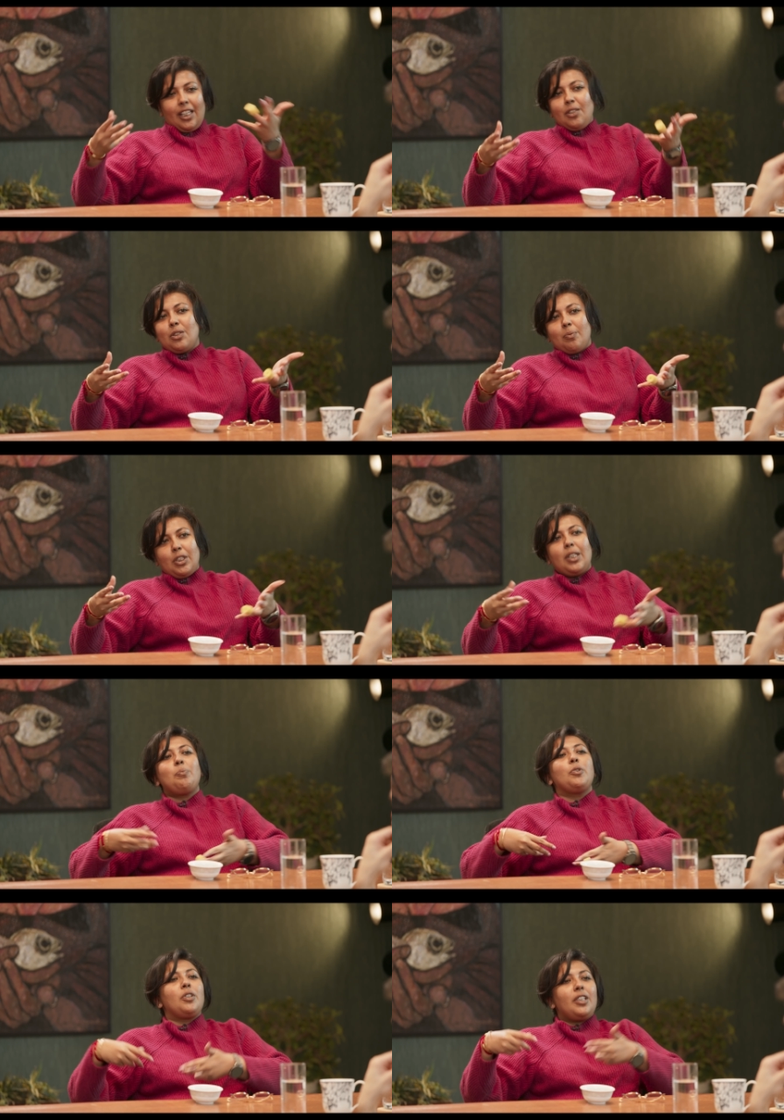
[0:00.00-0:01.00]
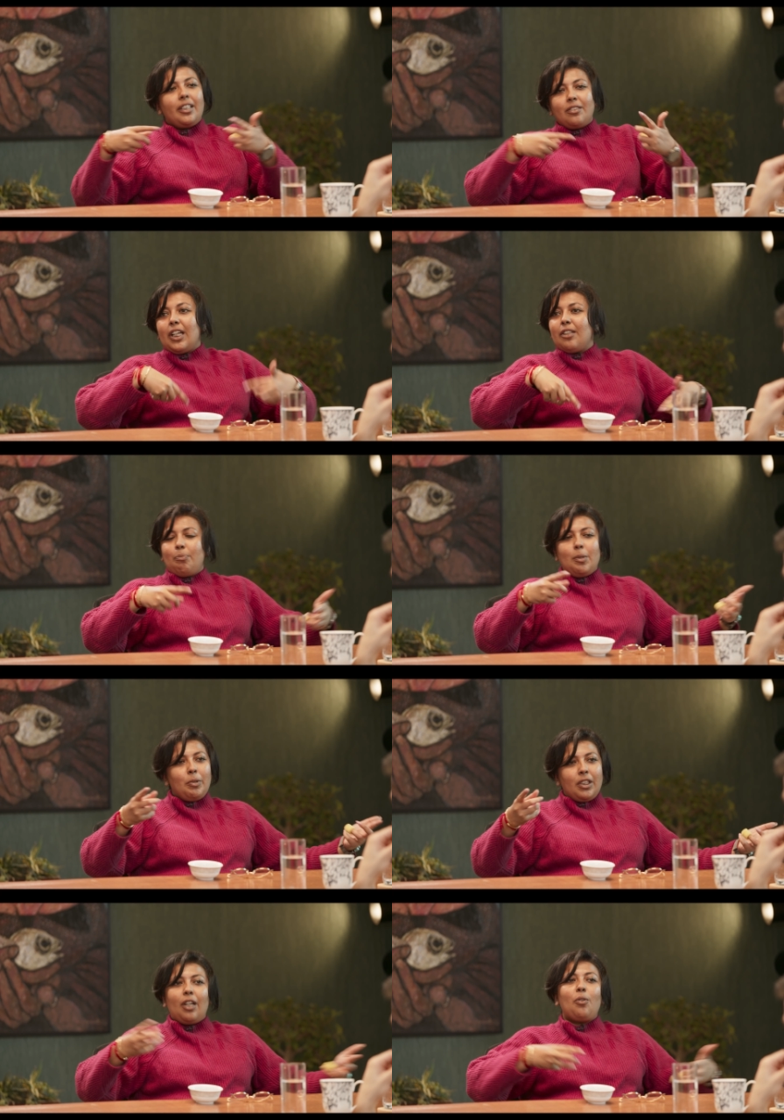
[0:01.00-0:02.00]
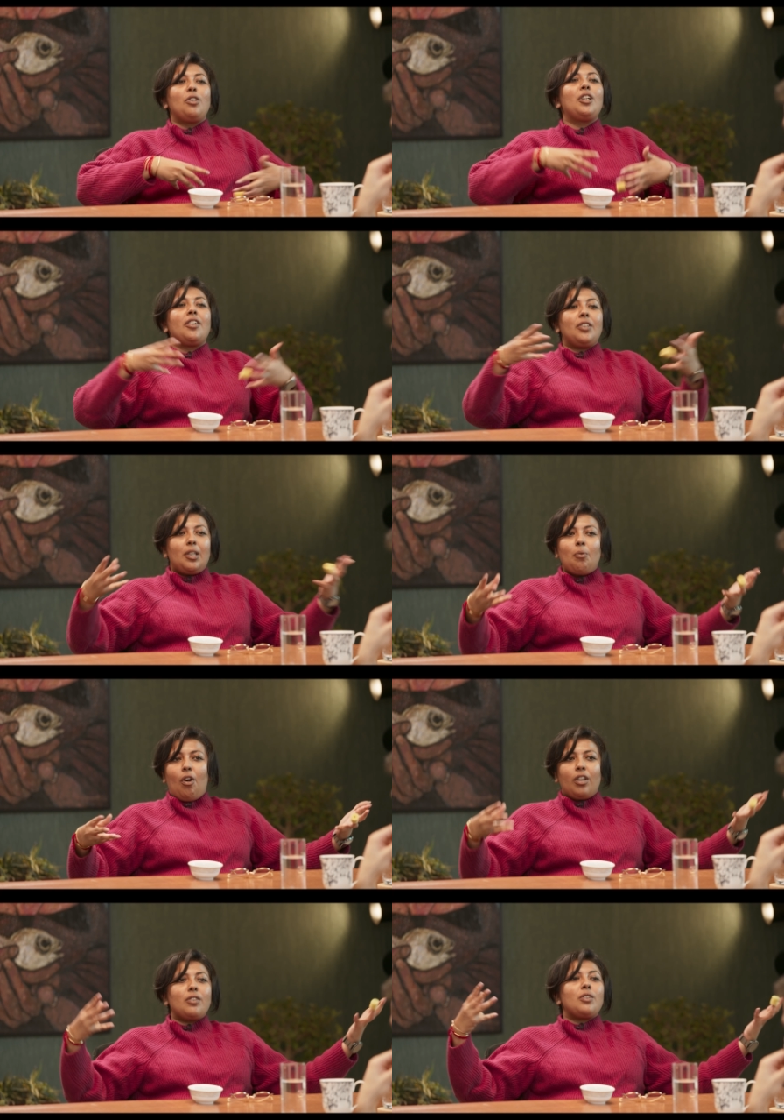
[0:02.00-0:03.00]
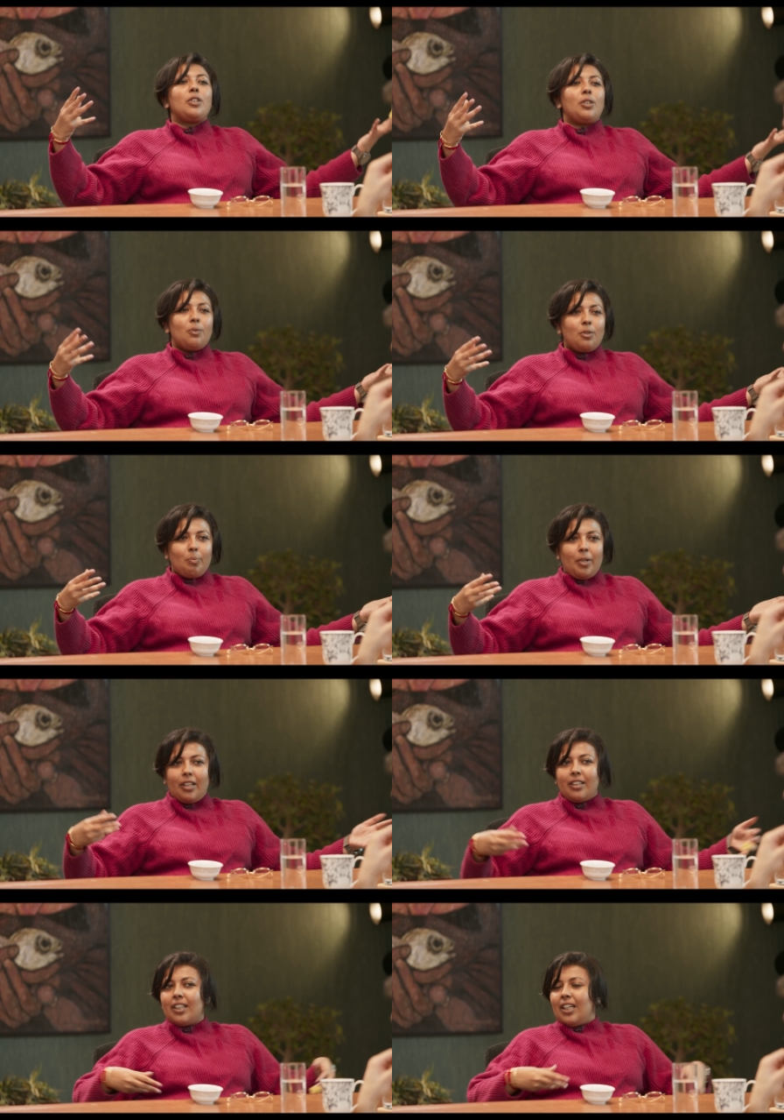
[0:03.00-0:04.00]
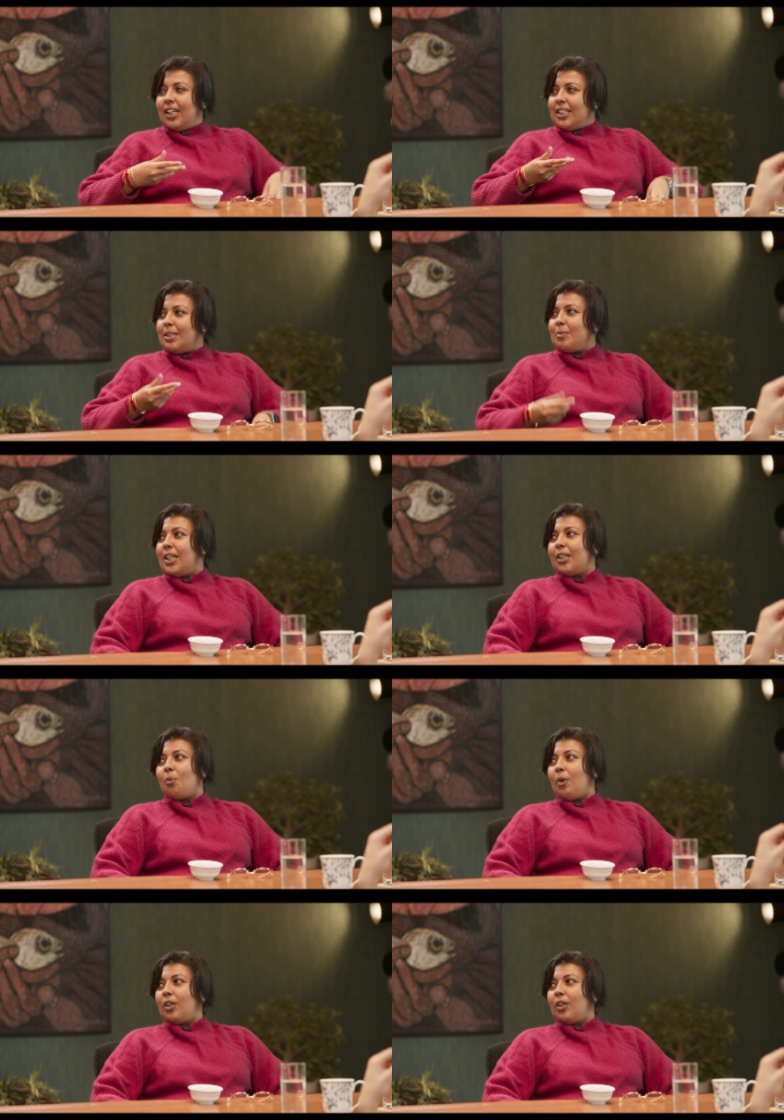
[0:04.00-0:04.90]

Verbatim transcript: in Jamshedpur that drive people around. You can't really walk. It's a huge plant. Seems like a